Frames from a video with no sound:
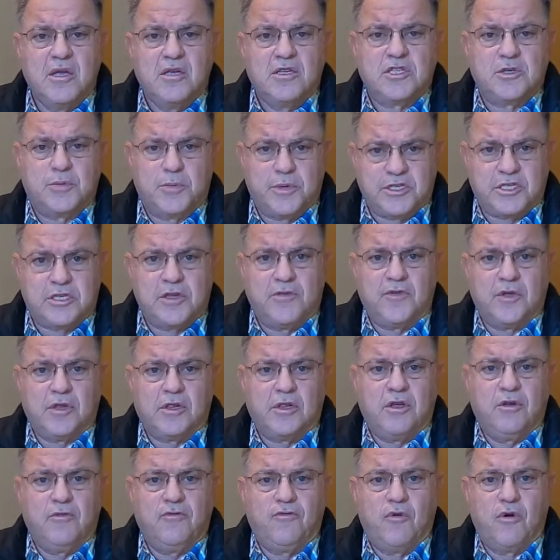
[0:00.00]

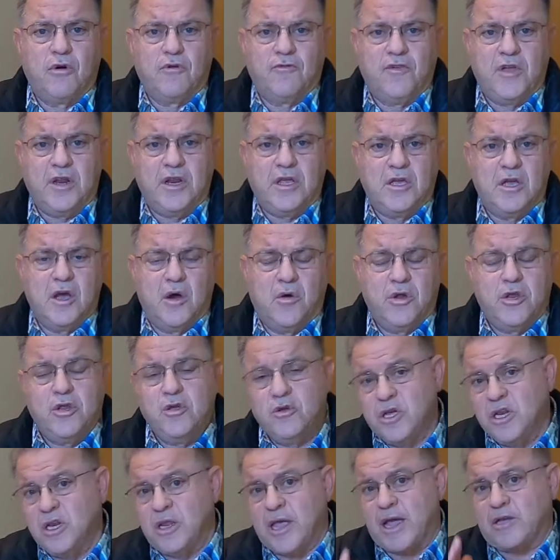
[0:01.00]
specifically for video, and you
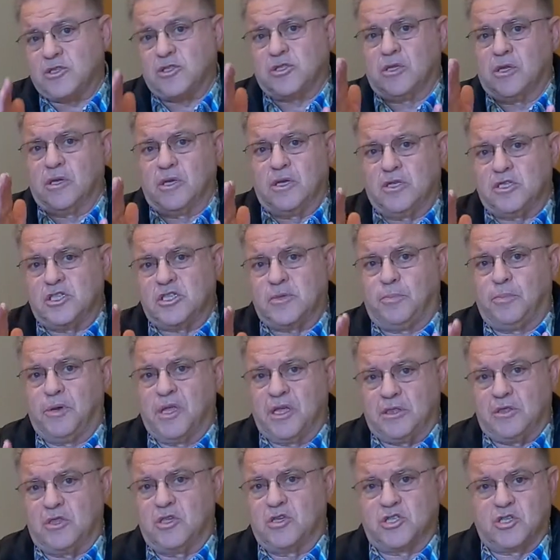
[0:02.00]
can actually
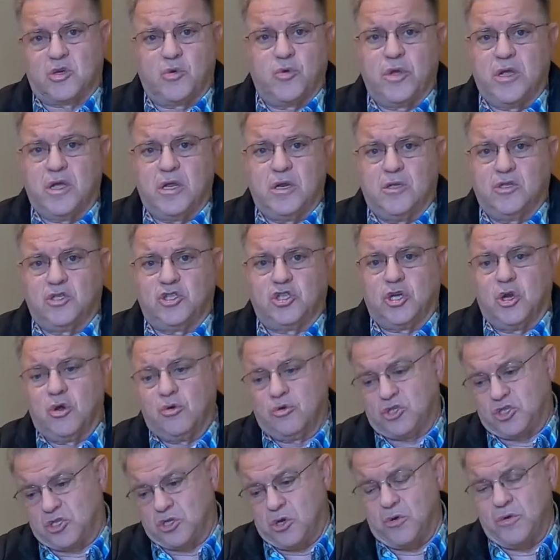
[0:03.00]
split the screen and show
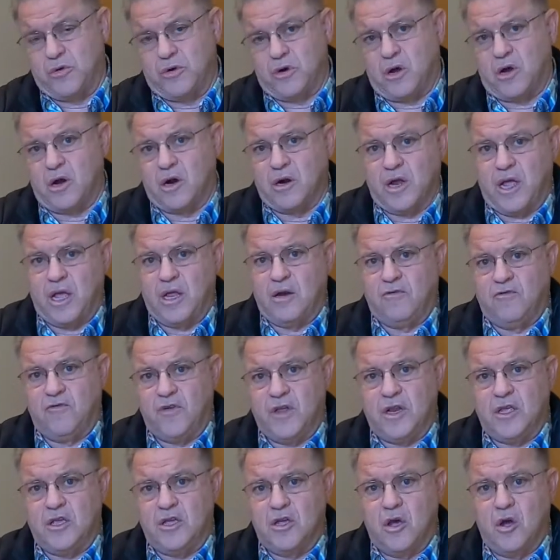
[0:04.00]
sonar and
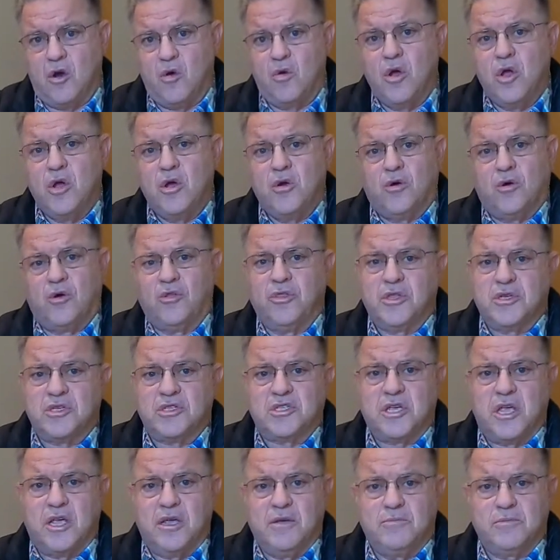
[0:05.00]
video on the
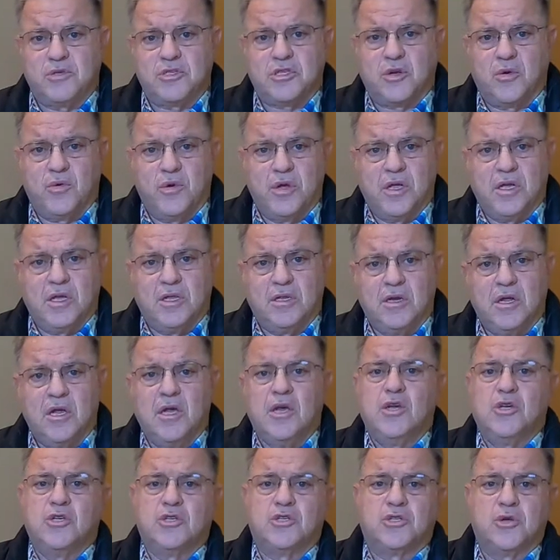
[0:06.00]
same screen
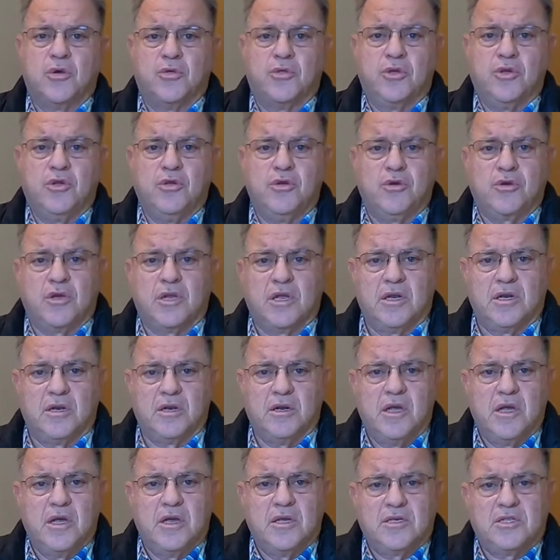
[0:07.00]
so that you
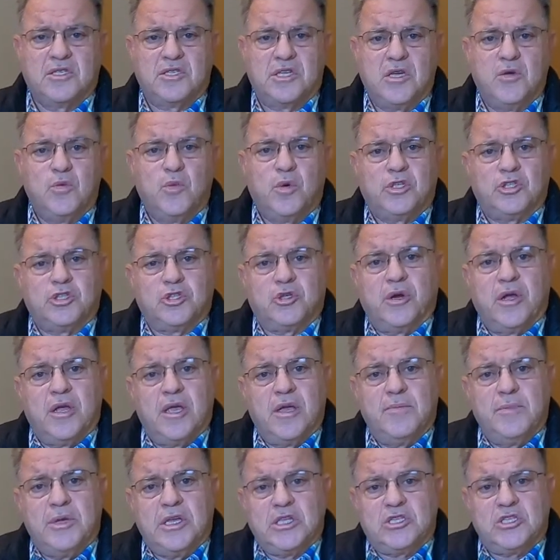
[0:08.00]
can see what your
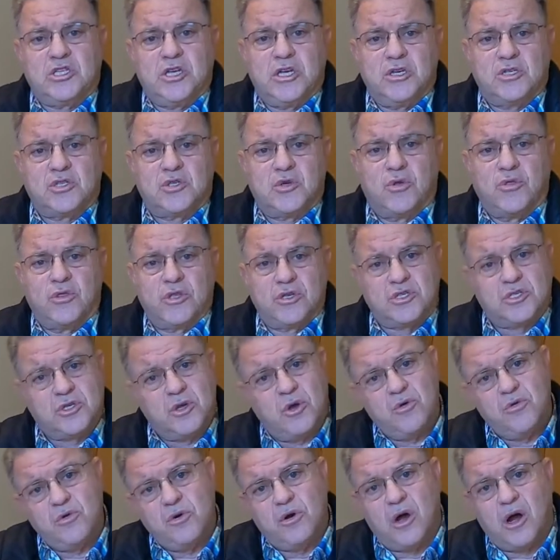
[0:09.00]
image is on the
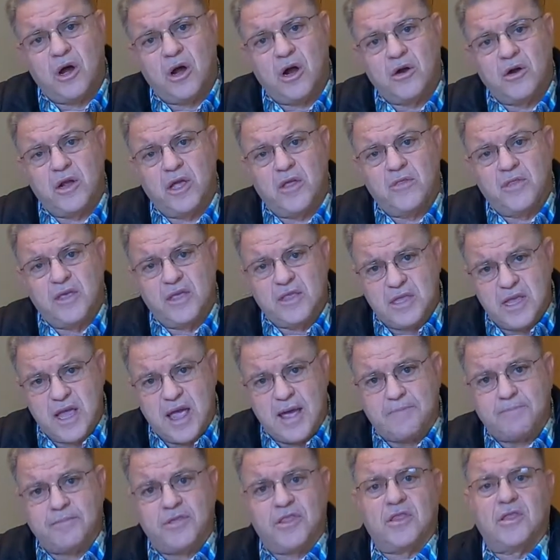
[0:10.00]
sonar and the
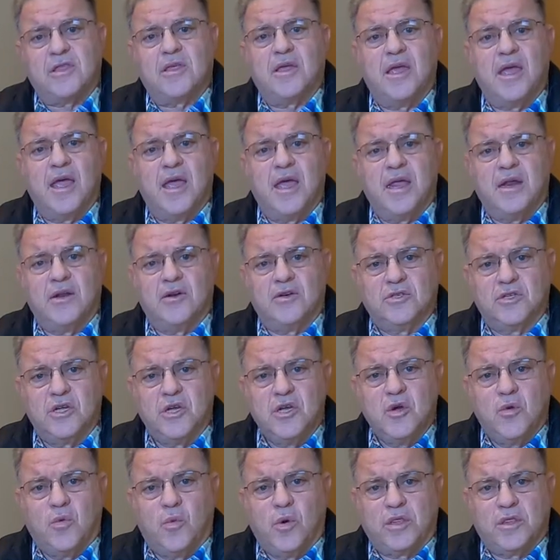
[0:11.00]
depth and
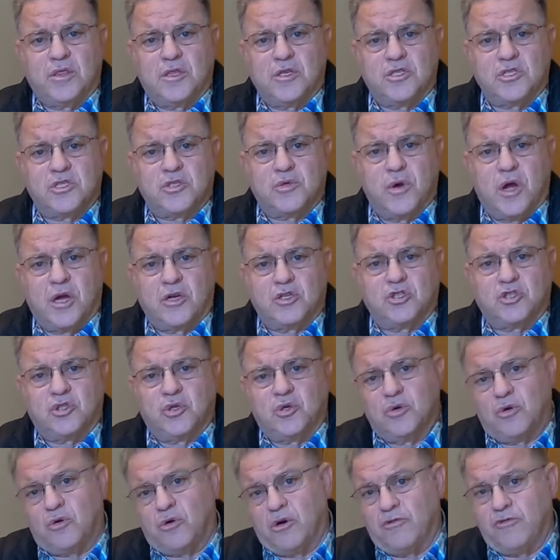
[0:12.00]
what the
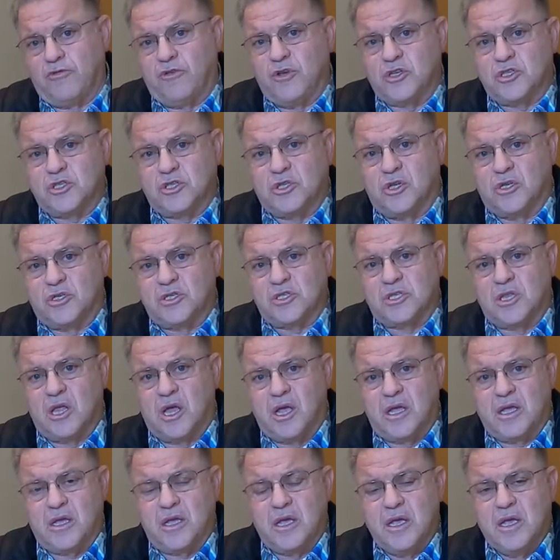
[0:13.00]
structure or fish looks
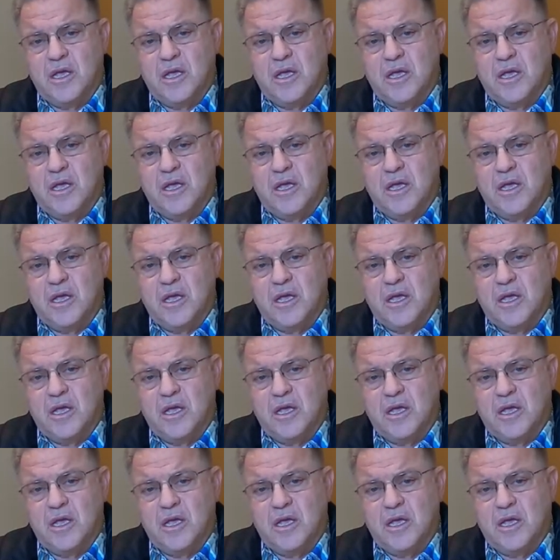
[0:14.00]
like,